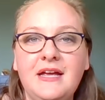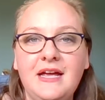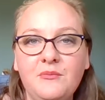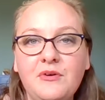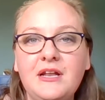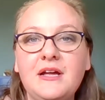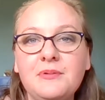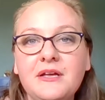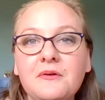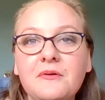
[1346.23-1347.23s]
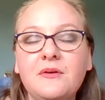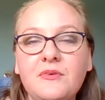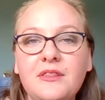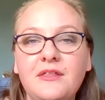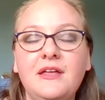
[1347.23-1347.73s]
And when I play around
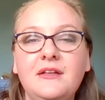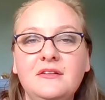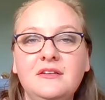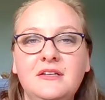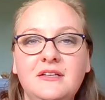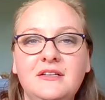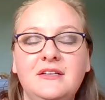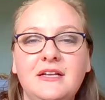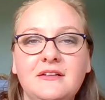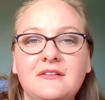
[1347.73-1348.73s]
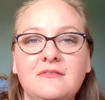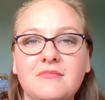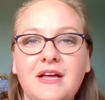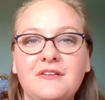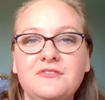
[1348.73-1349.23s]
with it and
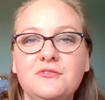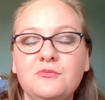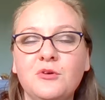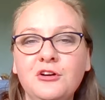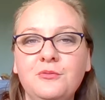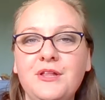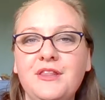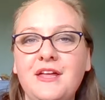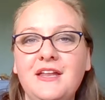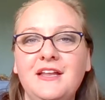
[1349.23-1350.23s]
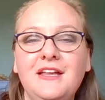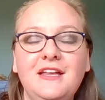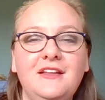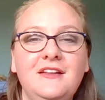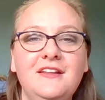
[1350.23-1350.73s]
have to work with it
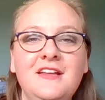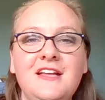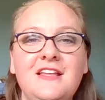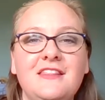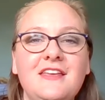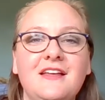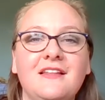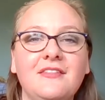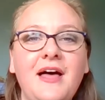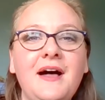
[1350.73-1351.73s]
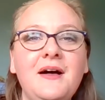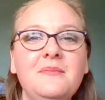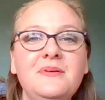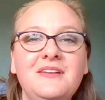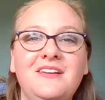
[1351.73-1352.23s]
in the
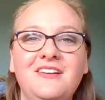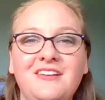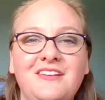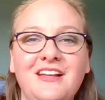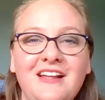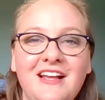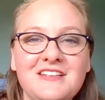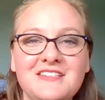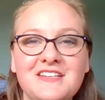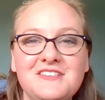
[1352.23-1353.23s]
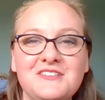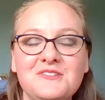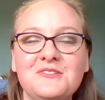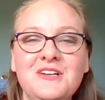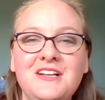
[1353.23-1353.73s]
lab, as I
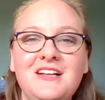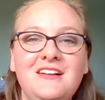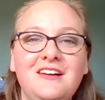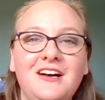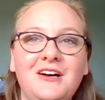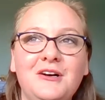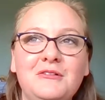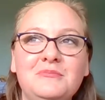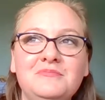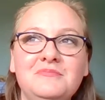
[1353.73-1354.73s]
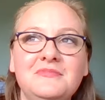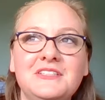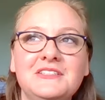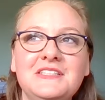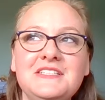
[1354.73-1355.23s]
do at
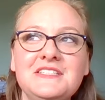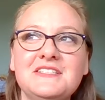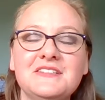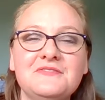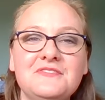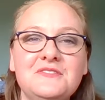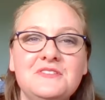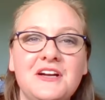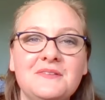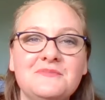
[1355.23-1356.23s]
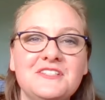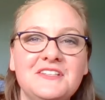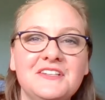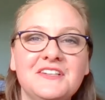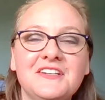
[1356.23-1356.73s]
least a few times a
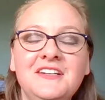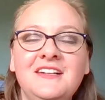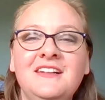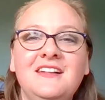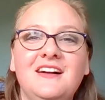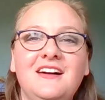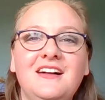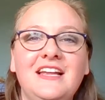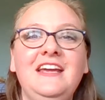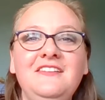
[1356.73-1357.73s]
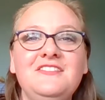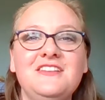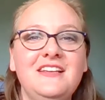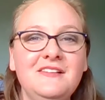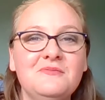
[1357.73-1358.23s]
year,
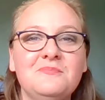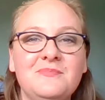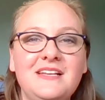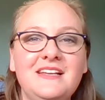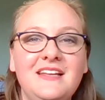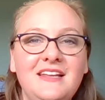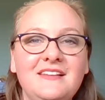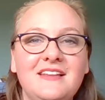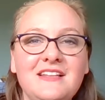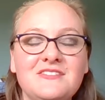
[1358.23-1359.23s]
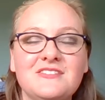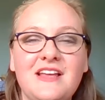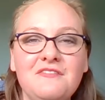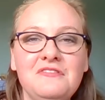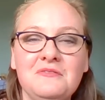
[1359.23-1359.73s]
it gets
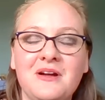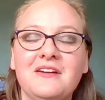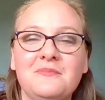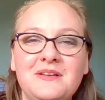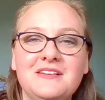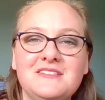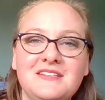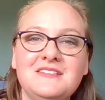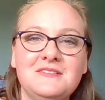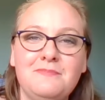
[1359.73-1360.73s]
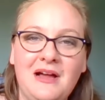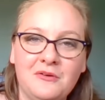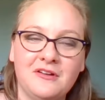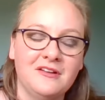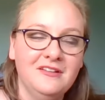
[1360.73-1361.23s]
everywhere because it's
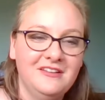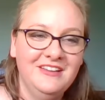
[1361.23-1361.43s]
powder.